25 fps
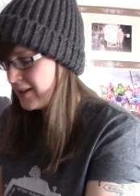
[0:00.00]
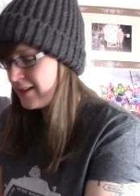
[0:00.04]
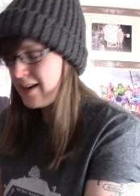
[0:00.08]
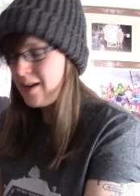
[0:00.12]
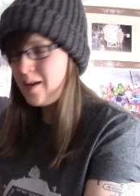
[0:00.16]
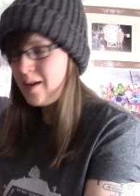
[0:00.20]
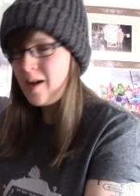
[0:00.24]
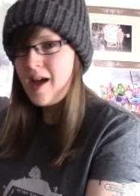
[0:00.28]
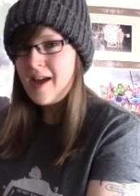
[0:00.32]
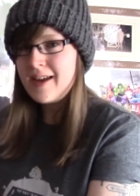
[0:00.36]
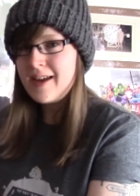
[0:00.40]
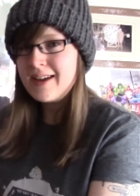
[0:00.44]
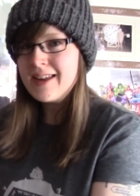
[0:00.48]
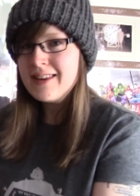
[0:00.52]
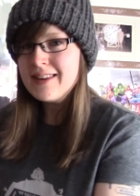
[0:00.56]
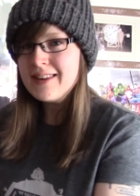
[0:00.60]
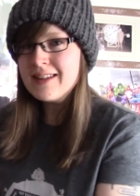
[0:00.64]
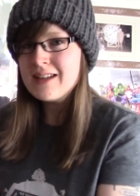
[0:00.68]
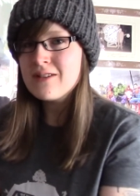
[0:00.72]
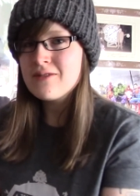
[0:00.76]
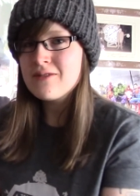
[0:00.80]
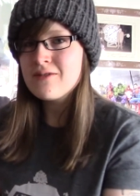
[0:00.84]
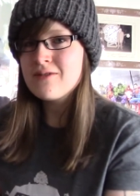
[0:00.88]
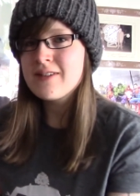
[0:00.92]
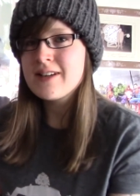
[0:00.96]
Now I get
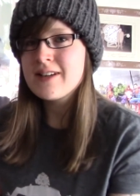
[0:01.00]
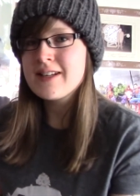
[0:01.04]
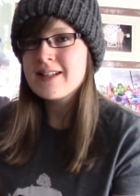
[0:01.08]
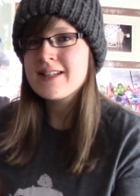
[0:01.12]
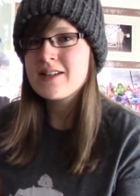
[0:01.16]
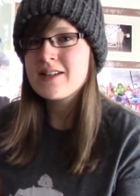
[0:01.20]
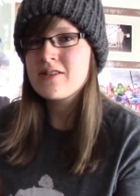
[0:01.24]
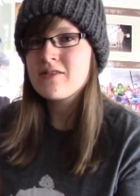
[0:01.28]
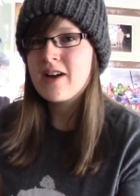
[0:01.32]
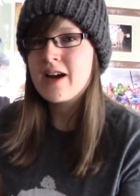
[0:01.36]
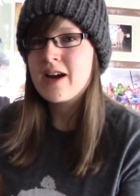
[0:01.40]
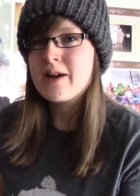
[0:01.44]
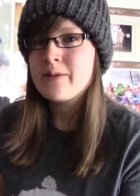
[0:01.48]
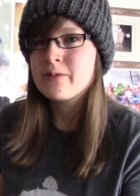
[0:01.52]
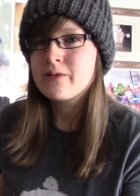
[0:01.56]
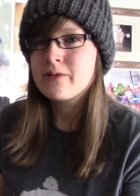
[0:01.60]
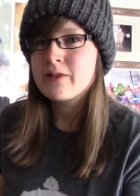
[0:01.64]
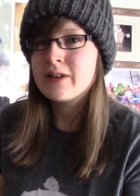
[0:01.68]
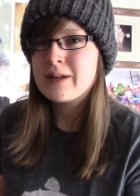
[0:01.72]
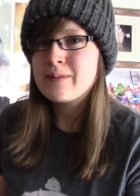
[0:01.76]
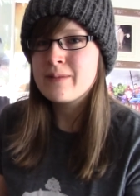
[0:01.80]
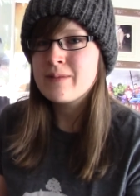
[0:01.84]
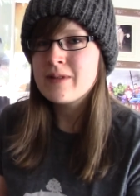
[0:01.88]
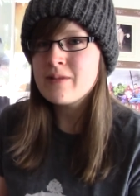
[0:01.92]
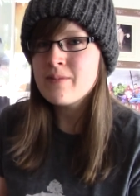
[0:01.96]
the Infinity Crate
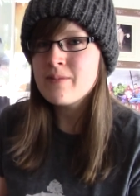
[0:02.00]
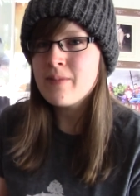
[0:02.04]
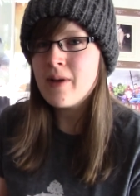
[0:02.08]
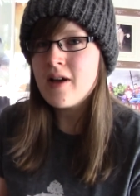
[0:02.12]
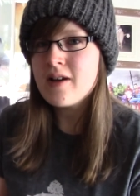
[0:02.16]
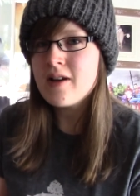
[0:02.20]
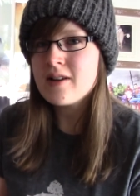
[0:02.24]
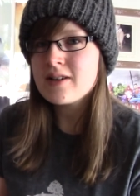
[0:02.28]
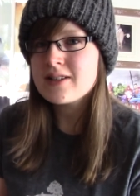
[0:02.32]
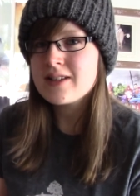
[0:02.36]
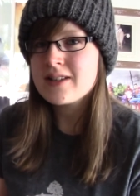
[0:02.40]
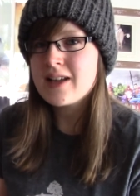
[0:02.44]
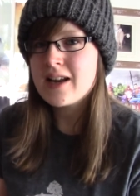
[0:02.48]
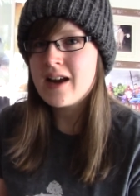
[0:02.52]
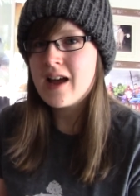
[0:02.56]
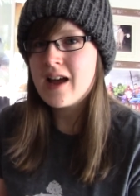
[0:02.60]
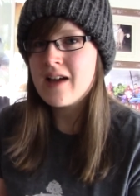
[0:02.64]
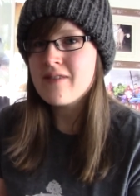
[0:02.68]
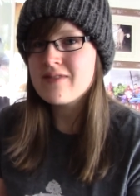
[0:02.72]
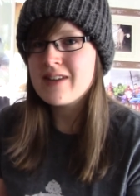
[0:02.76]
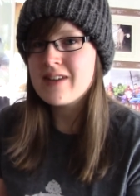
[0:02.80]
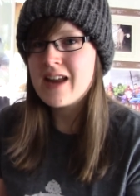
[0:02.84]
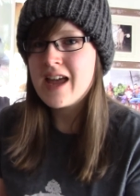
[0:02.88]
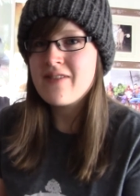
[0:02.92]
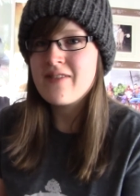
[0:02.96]
Premium box, and
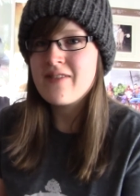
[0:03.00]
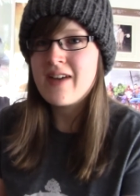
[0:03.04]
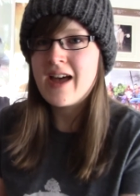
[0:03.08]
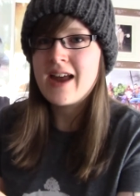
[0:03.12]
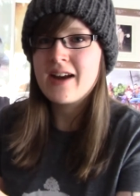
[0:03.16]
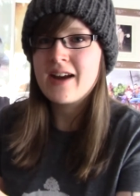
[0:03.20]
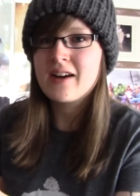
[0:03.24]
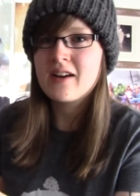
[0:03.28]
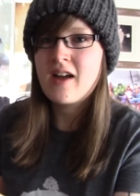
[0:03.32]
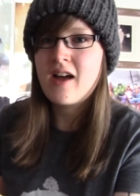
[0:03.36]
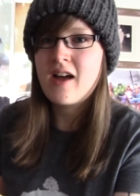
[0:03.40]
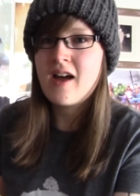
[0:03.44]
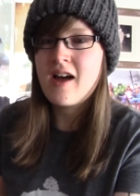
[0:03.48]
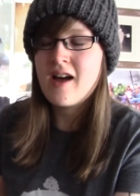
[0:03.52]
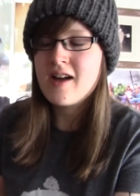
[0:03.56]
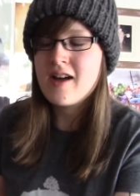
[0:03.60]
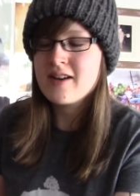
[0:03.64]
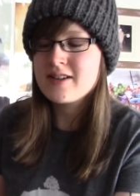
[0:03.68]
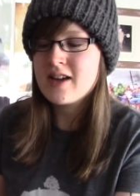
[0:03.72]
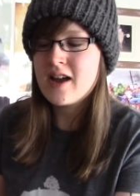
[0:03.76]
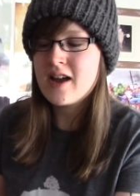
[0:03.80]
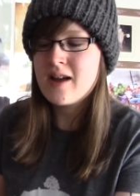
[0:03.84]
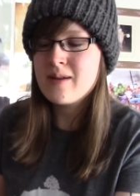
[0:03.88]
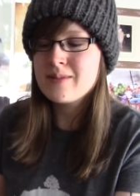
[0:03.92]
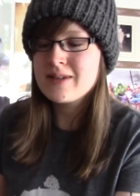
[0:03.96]
I've never had a
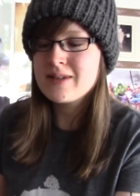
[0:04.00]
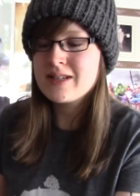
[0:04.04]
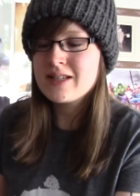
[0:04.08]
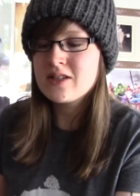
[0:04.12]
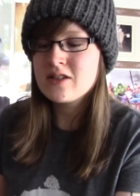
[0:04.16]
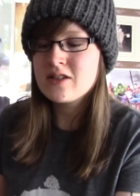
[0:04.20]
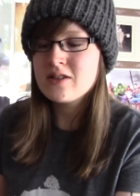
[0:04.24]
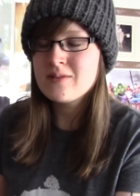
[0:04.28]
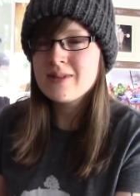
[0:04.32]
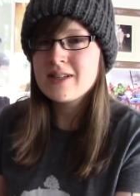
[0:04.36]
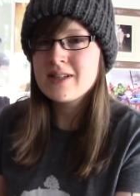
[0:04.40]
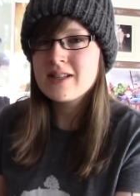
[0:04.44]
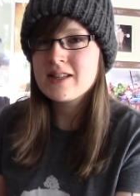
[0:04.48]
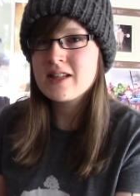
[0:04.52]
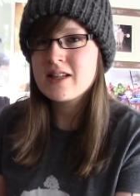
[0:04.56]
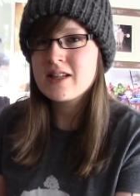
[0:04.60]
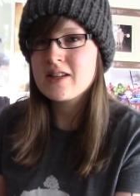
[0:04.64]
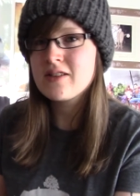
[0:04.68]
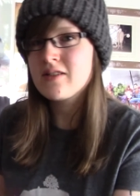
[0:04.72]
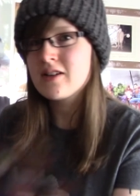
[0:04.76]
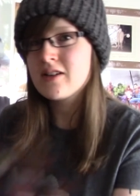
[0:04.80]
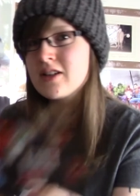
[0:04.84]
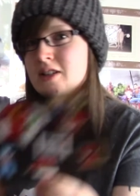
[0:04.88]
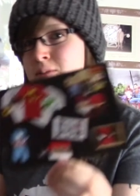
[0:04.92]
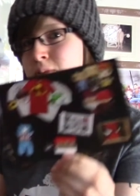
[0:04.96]
card. I'm assuming that
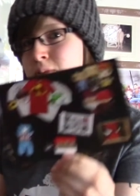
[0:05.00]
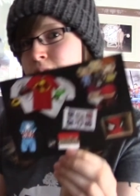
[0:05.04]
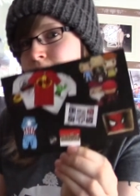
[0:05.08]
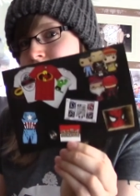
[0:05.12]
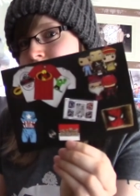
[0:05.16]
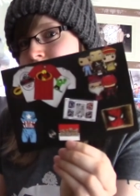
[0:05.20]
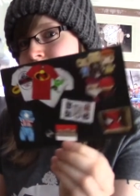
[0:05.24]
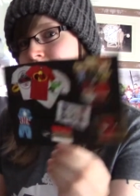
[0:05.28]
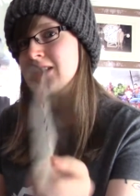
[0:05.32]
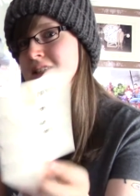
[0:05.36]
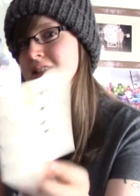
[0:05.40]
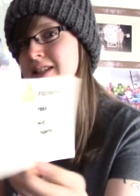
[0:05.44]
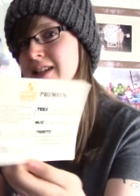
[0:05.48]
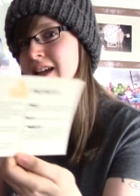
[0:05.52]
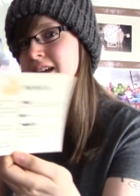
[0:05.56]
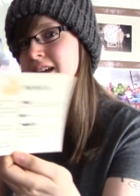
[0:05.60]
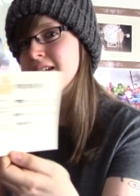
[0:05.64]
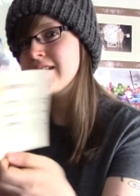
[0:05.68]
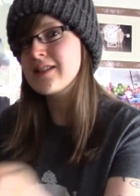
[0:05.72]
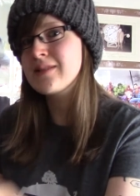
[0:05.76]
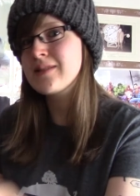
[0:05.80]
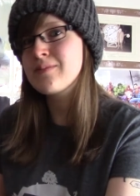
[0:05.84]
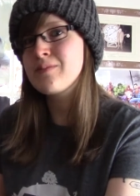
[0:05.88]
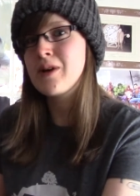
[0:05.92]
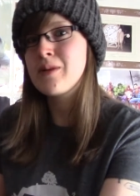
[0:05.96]
there are spoilers,
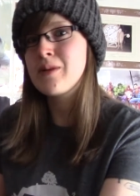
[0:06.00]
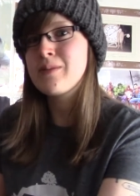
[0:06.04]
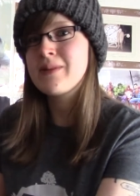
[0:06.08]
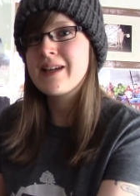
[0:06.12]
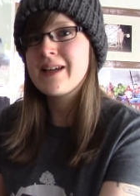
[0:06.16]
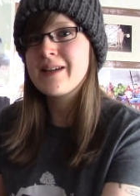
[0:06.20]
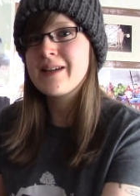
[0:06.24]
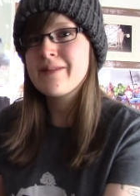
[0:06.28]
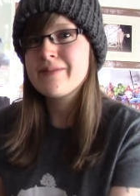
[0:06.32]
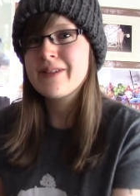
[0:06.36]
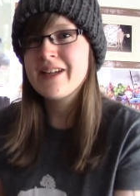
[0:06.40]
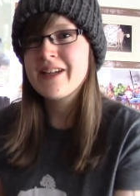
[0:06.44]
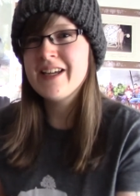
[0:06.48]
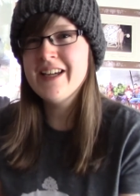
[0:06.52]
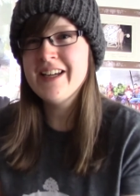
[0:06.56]
yes, probably.